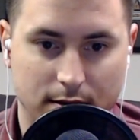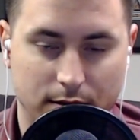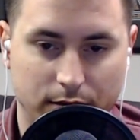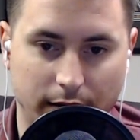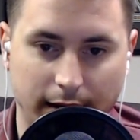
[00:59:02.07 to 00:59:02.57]

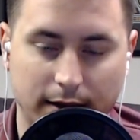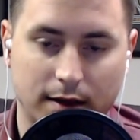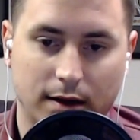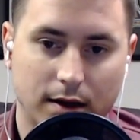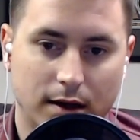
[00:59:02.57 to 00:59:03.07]
right?
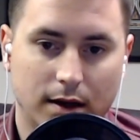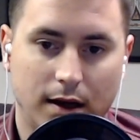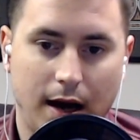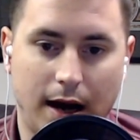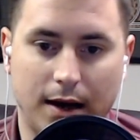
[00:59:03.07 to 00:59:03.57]

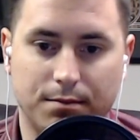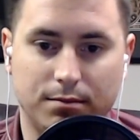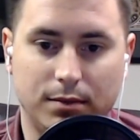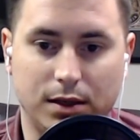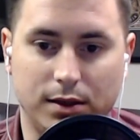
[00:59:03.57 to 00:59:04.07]

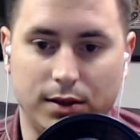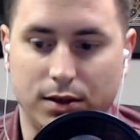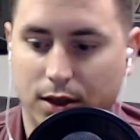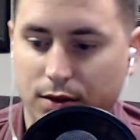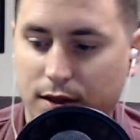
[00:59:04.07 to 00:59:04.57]
Um,
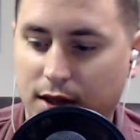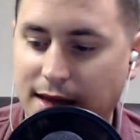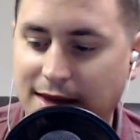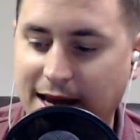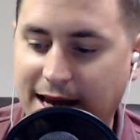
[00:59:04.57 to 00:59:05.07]
you, you, you,
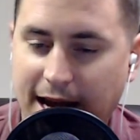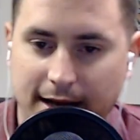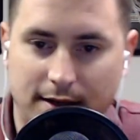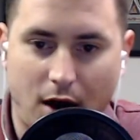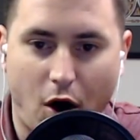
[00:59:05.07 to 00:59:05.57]
they
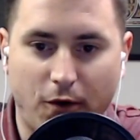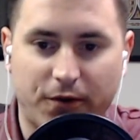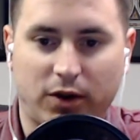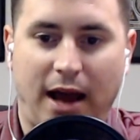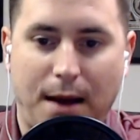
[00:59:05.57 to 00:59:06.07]
can't
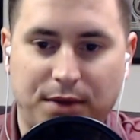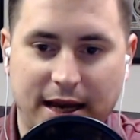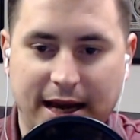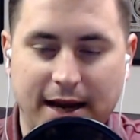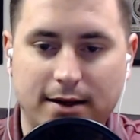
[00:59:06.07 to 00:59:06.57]
overlap.
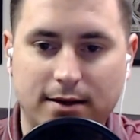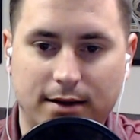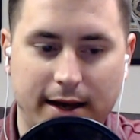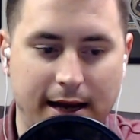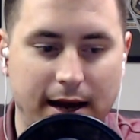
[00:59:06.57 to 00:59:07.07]
They can't.
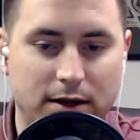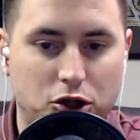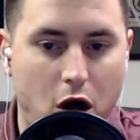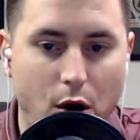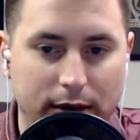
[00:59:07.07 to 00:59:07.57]
They can't
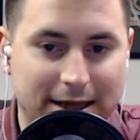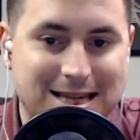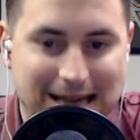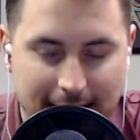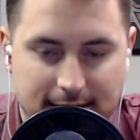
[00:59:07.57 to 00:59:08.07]

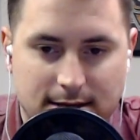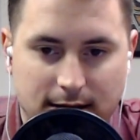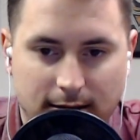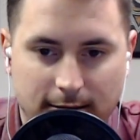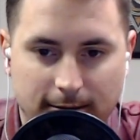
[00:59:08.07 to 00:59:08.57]
coexist.